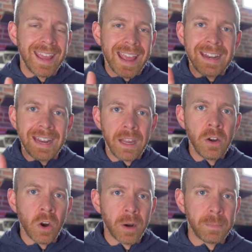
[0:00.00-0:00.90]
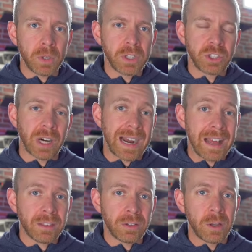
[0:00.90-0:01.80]
And in our book,
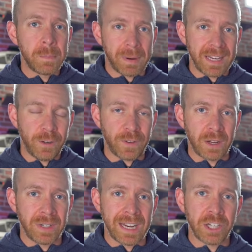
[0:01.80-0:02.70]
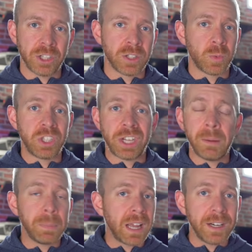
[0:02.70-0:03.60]
Triathlon Bike Foundations, which can
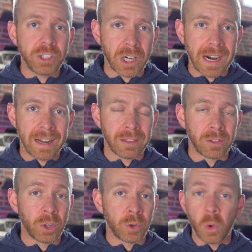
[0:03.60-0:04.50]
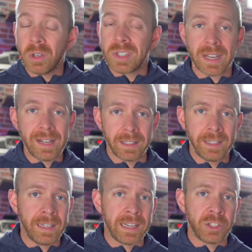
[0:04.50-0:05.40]
apply to triathlon or
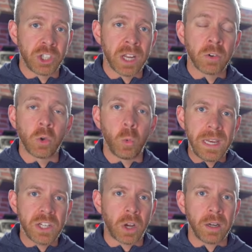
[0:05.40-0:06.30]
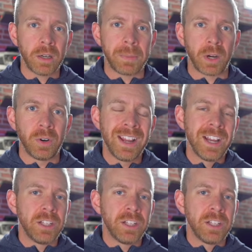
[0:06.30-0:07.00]
cycling in general, we talk about